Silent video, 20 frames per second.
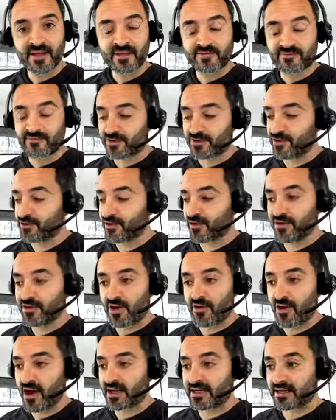You don't
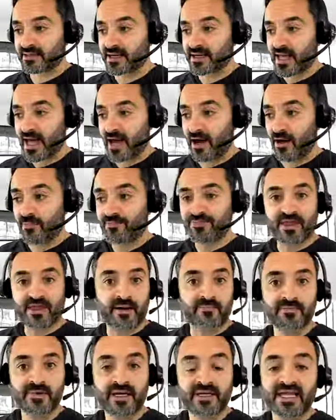know how to help
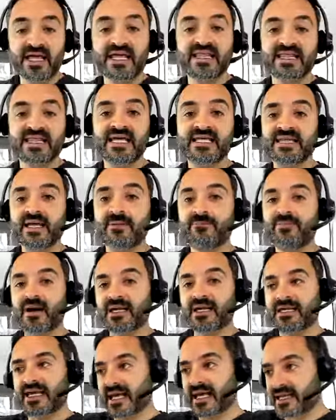them. They think that by
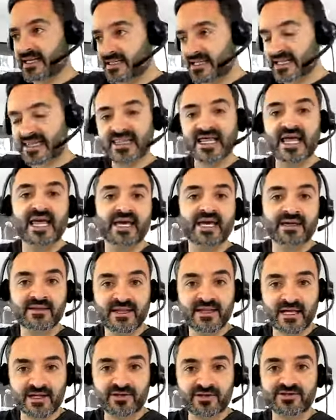getting the thing
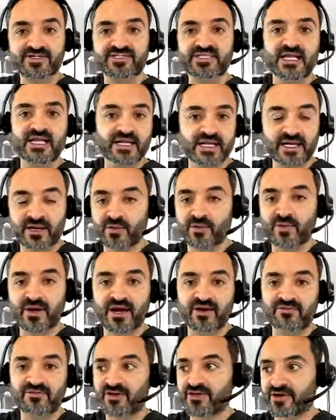that you're selling or
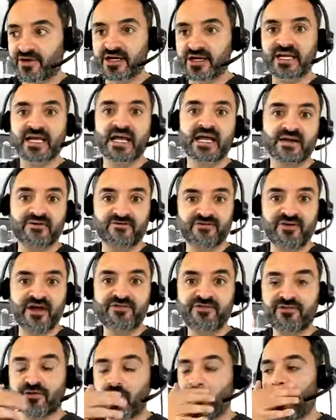whatever, they're going to get in
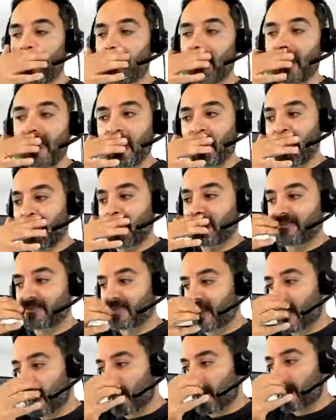ventral.
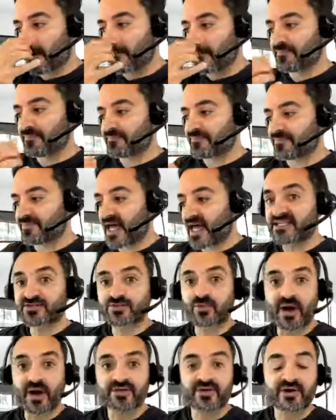Um, that's
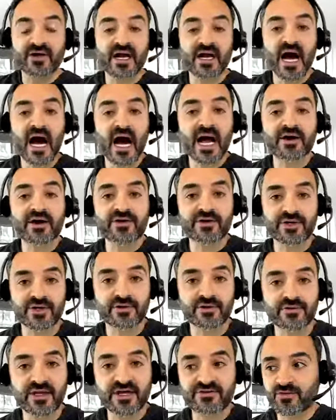why they're going to hire you.
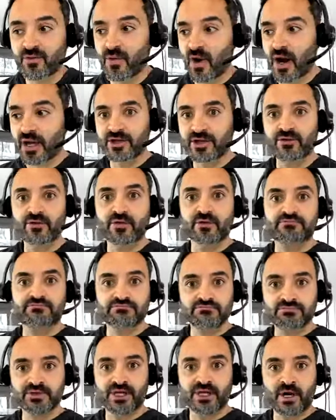That's why you're,
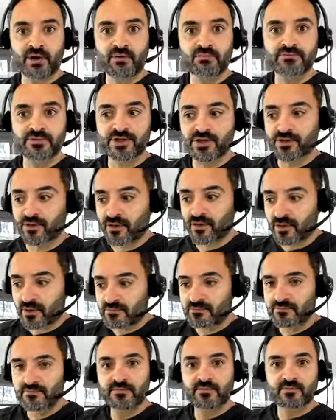you know, you're
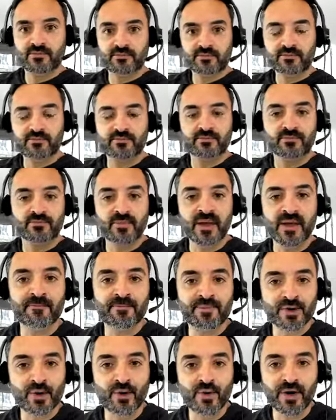
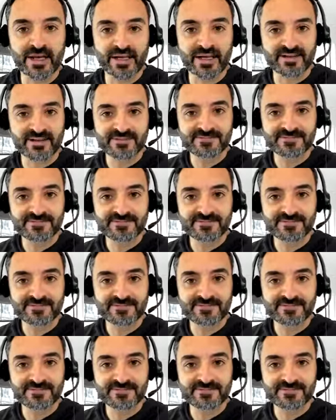employed.